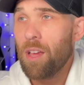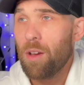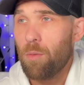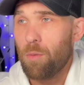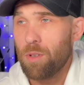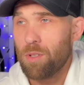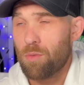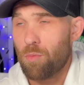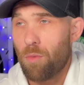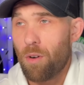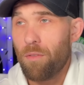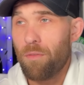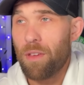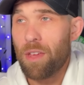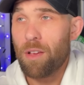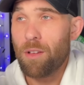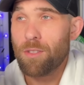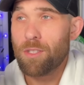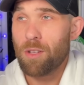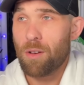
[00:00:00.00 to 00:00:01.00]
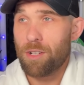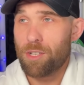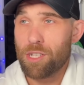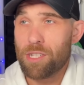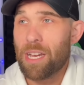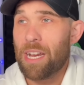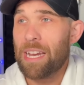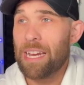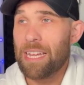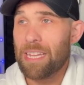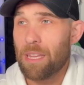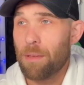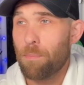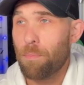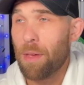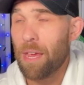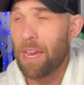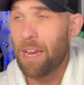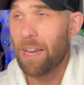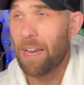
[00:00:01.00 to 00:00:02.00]
was revealed, so I just had to get the
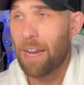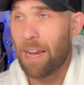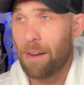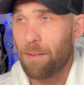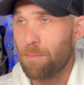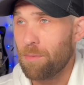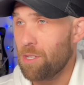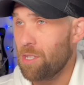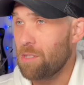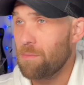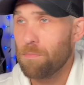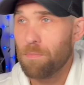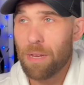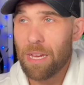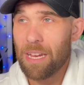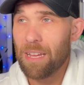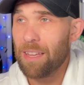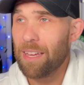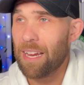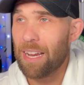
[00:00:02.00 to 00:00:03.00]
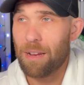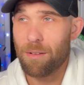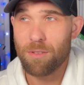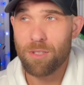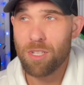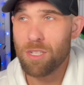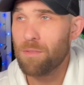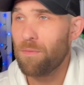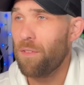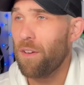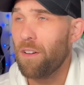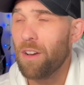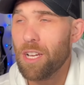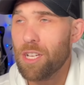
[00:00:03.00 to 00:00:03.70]
pin, and I'm just peeling, and I was just very